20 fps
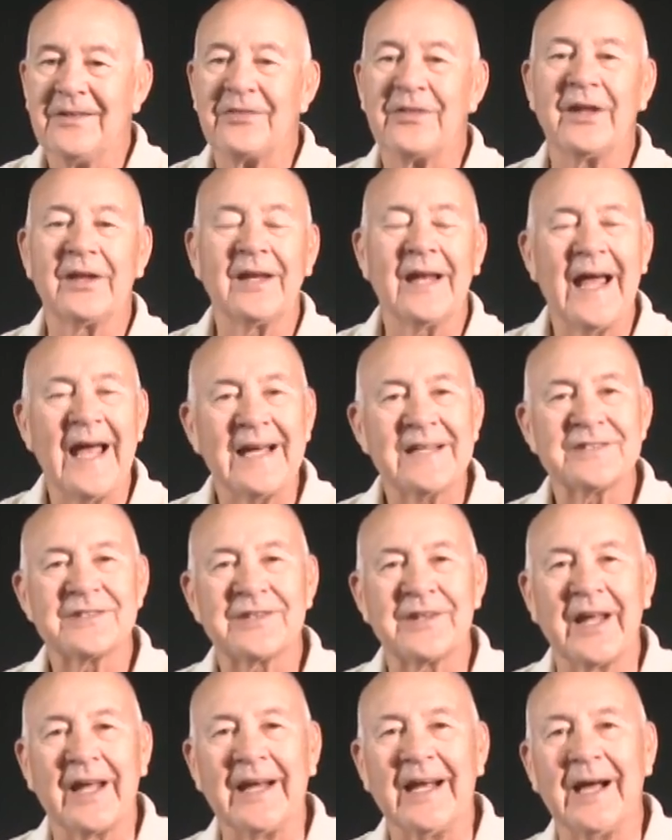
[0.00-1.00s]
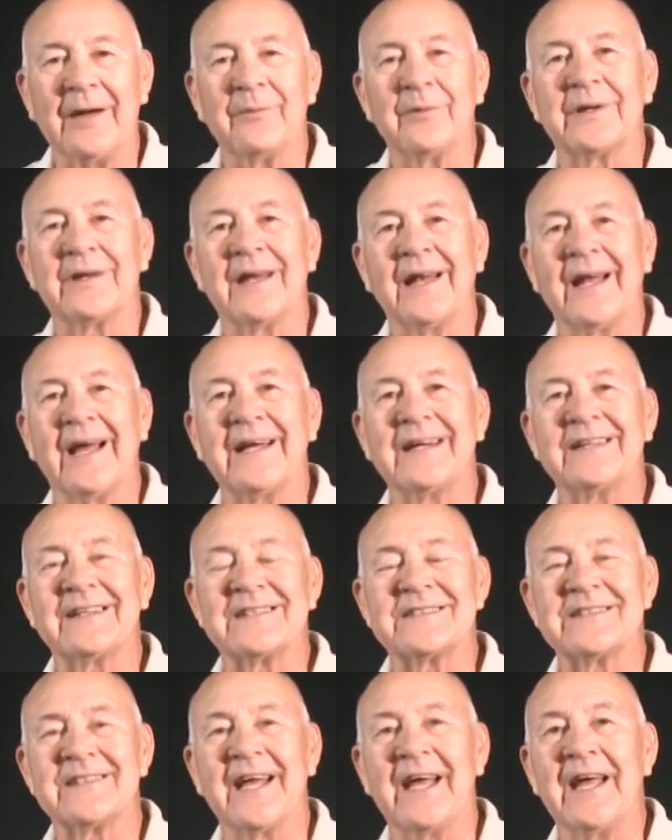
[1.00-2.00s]
The last thing I would like
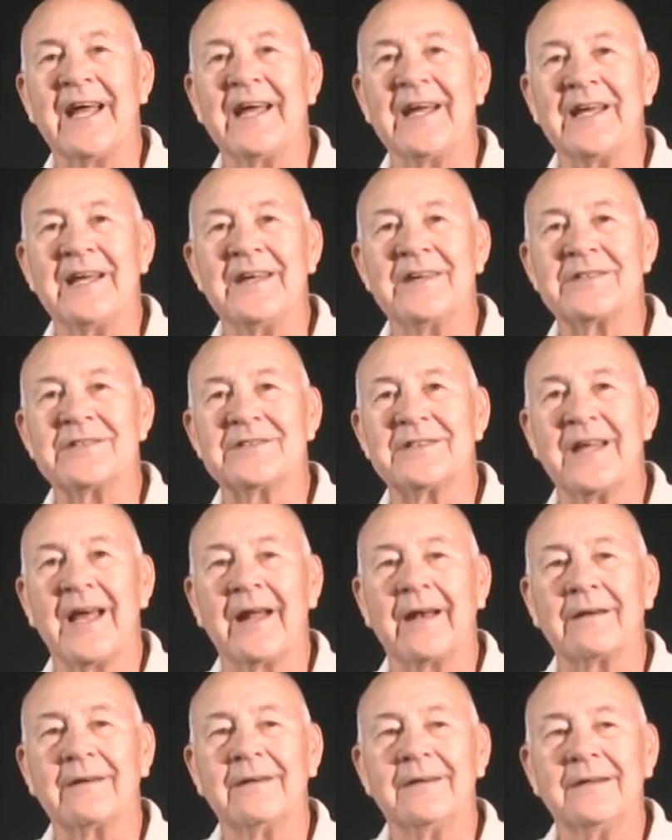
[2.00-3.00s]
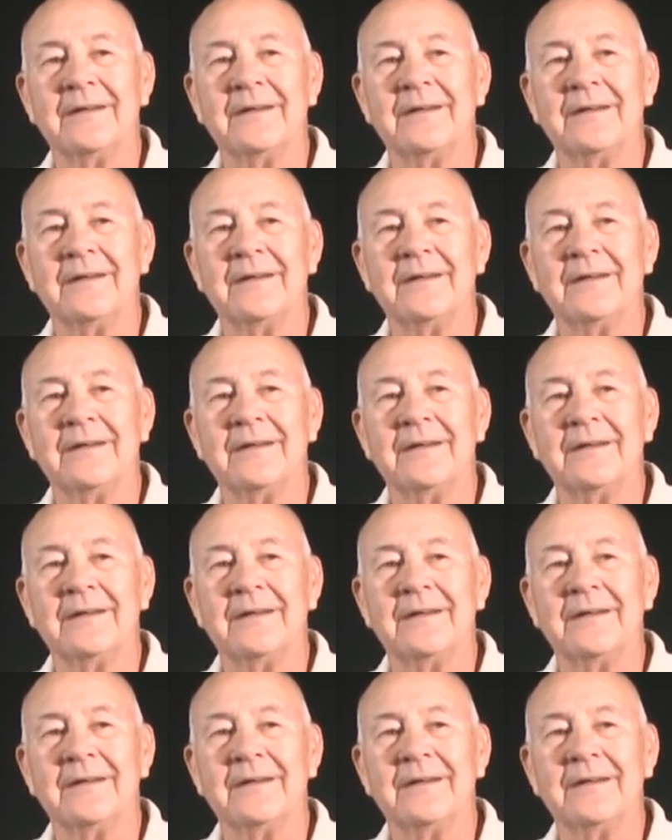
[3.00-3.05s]
to say is that